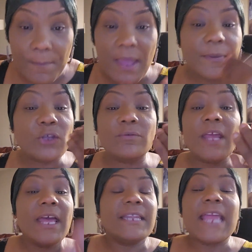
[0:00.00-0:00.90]
Maybe
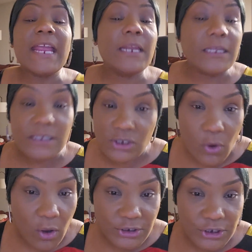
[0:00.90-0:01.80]
they need to
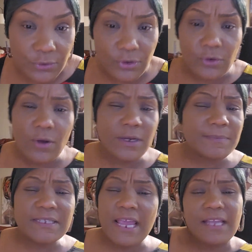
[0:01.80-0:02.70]
talk to you. You know what I'm
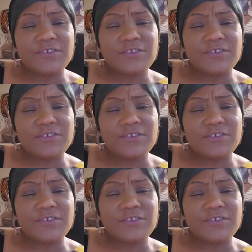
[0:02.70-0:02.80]
saying?